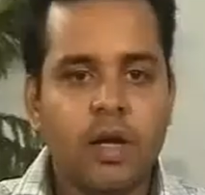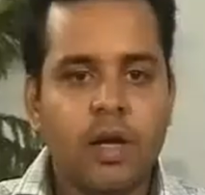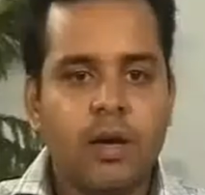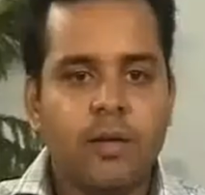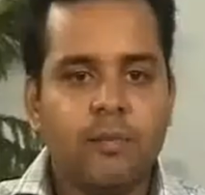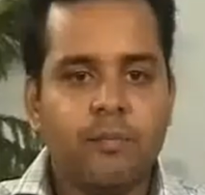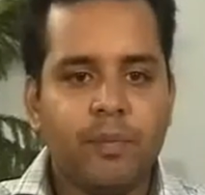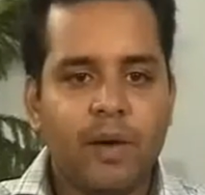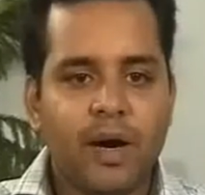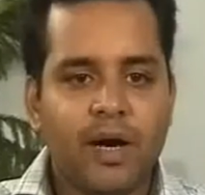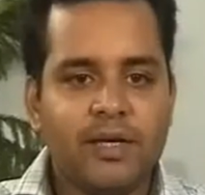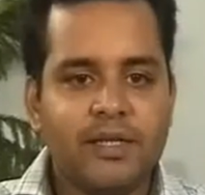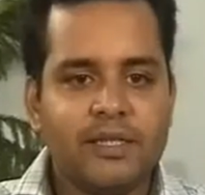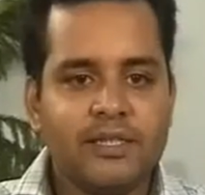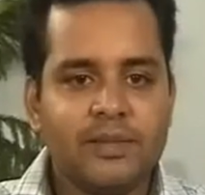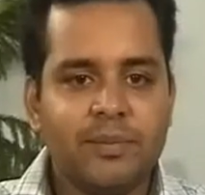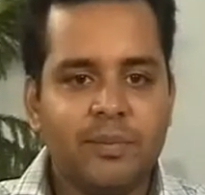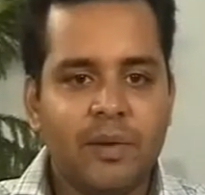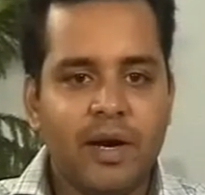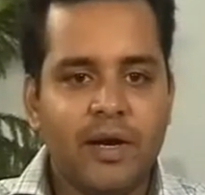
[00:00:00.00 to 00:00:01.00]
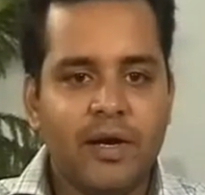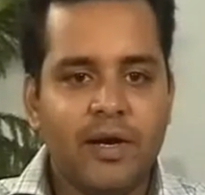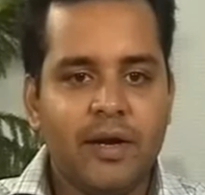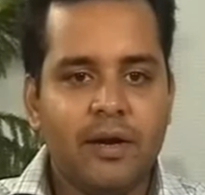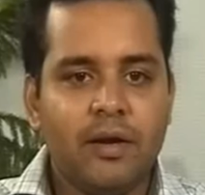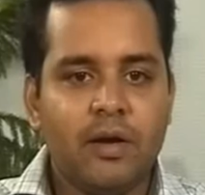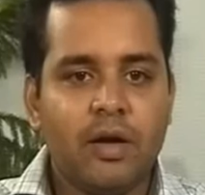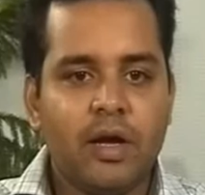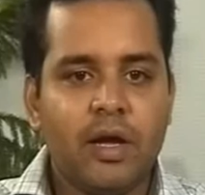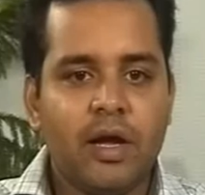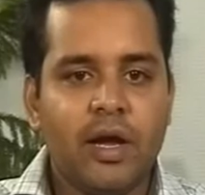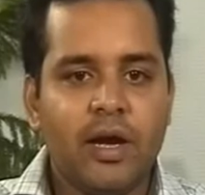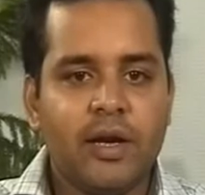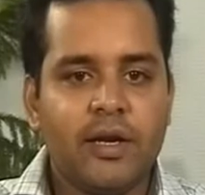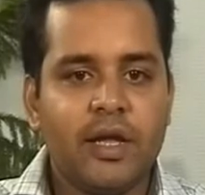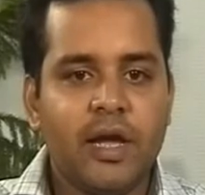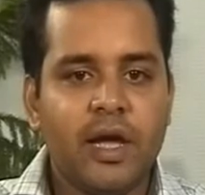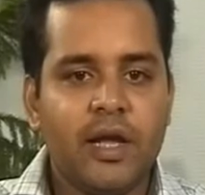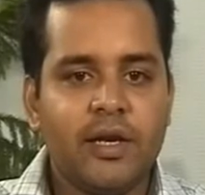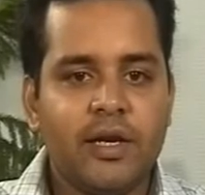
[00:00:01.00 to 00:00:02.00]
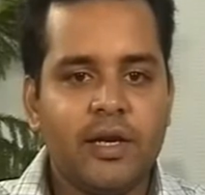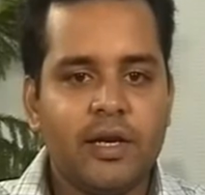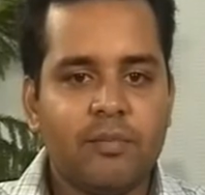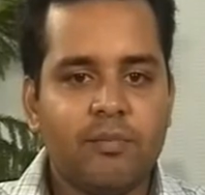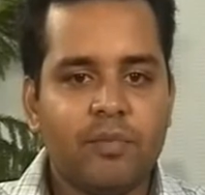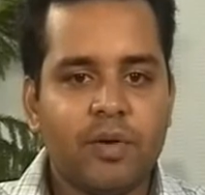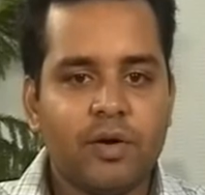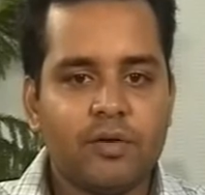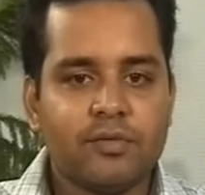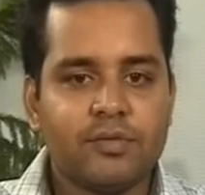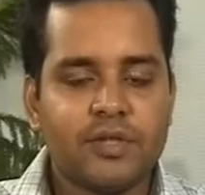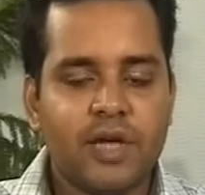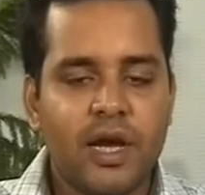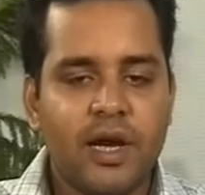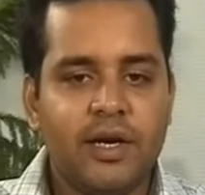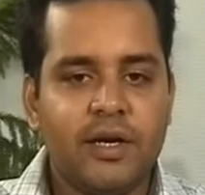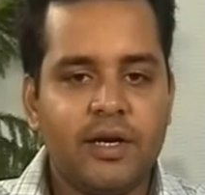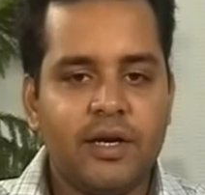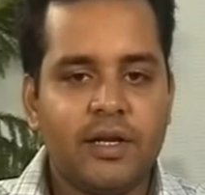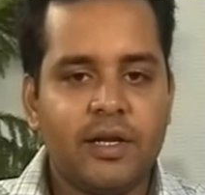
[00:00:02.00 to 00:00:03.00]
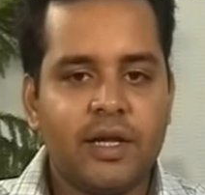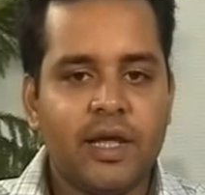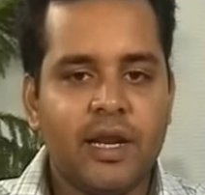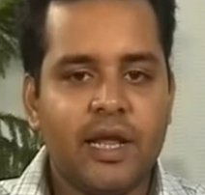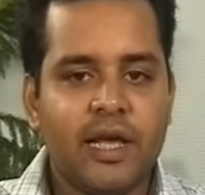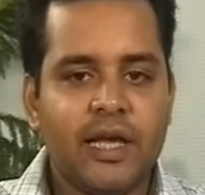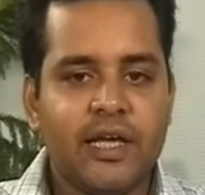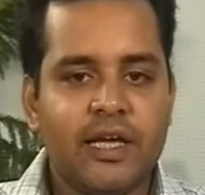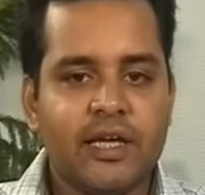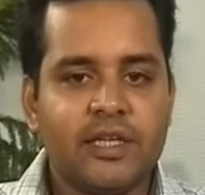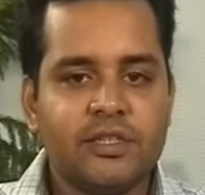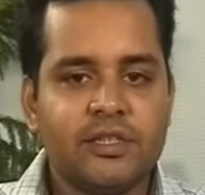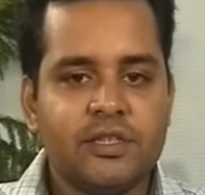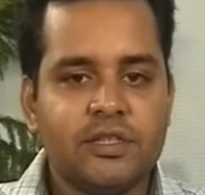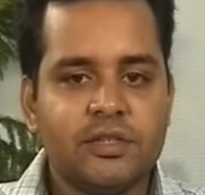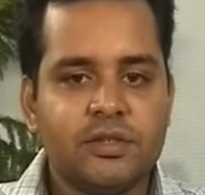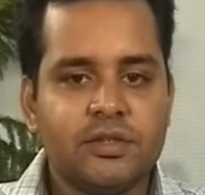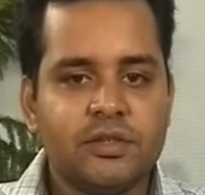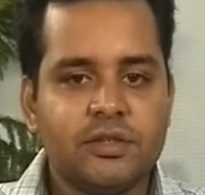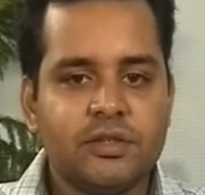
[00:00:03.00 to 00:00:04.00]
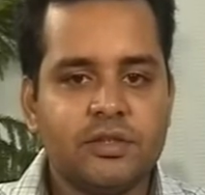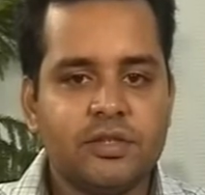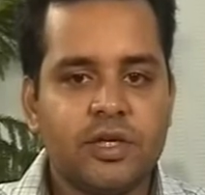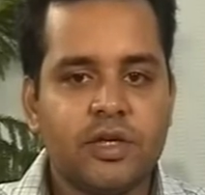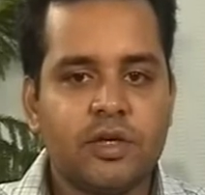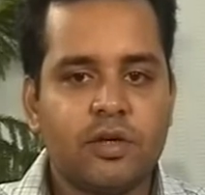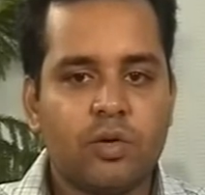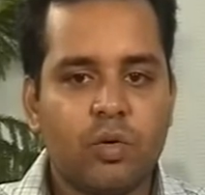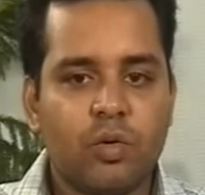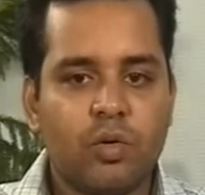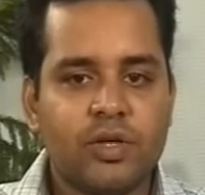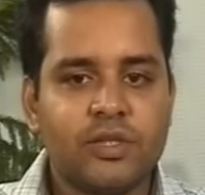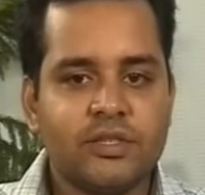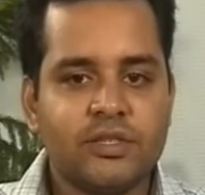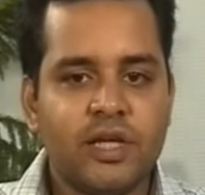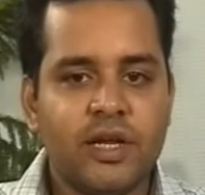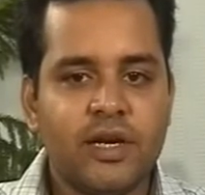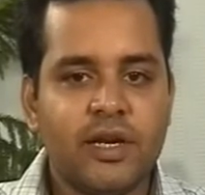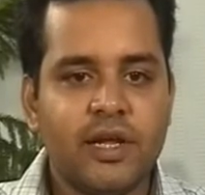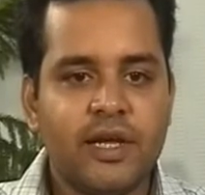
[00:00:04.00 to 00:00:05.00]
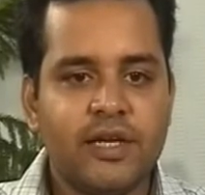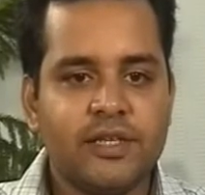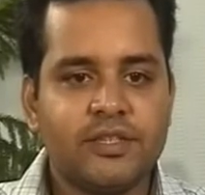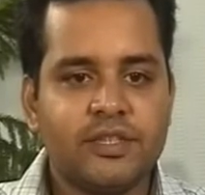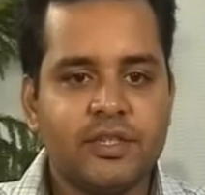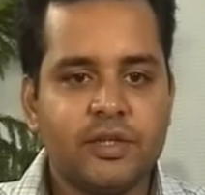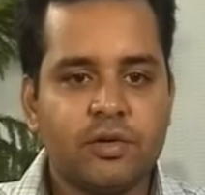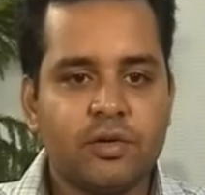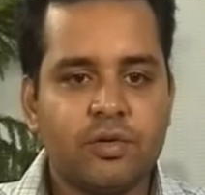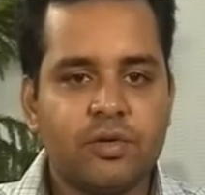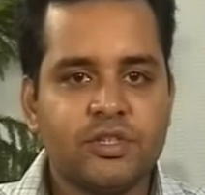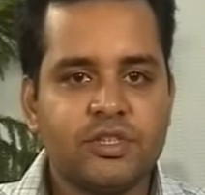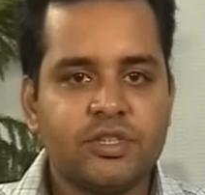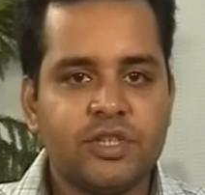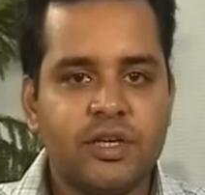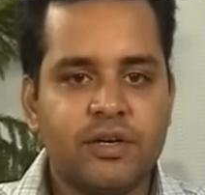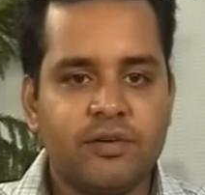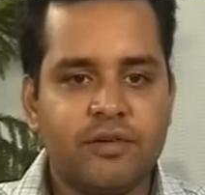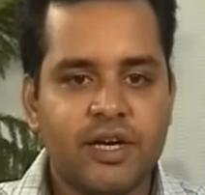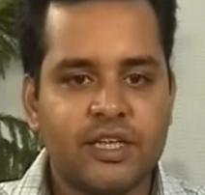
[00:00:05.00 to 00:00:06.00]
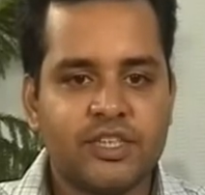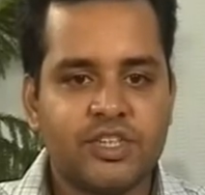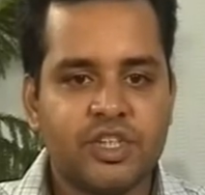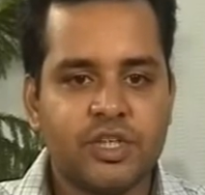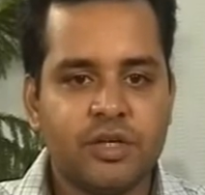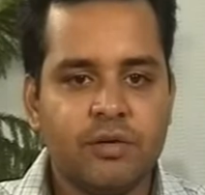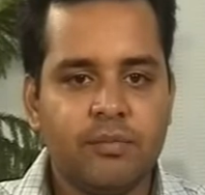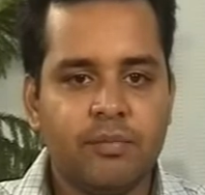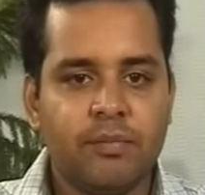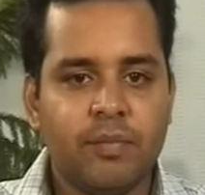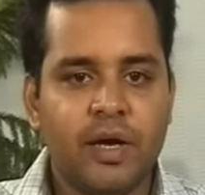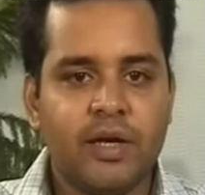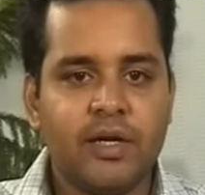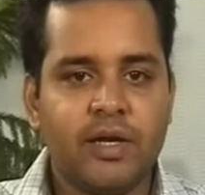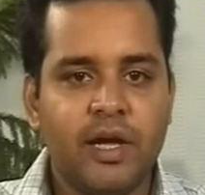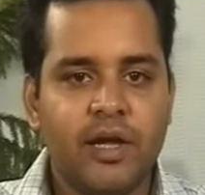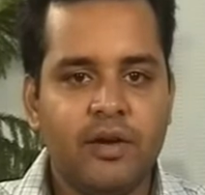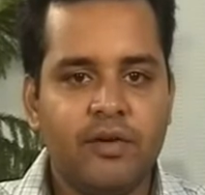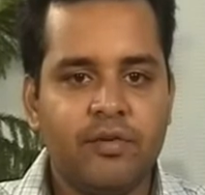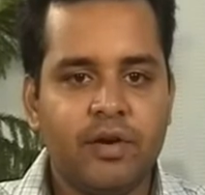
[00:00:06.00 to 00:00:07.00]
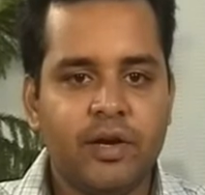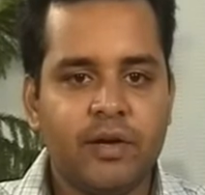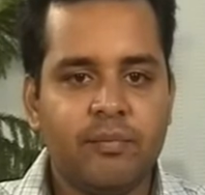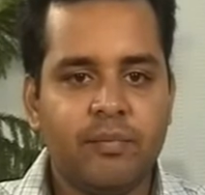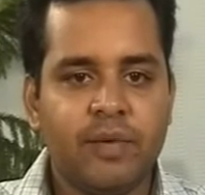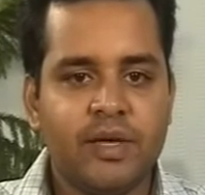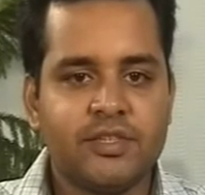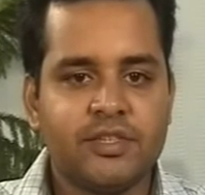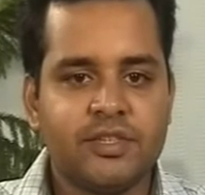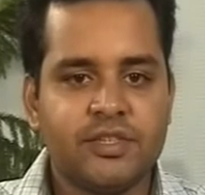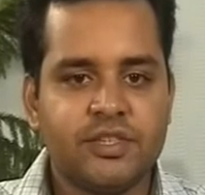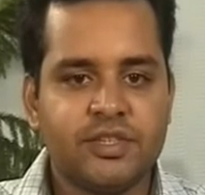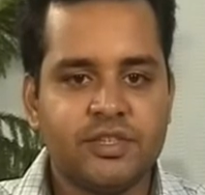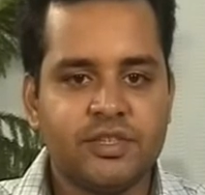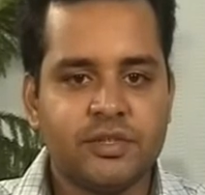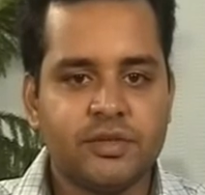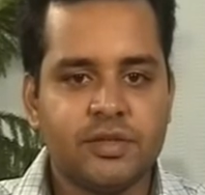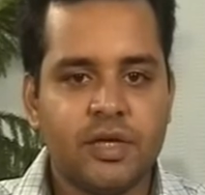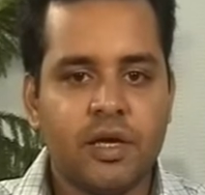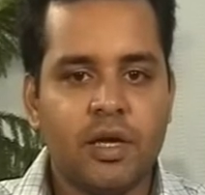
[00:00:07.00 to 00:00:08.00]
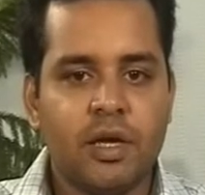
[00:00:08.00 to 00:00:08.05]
Participants at any number of sites can engage in synchronous and asynchronous interaction by entering messages,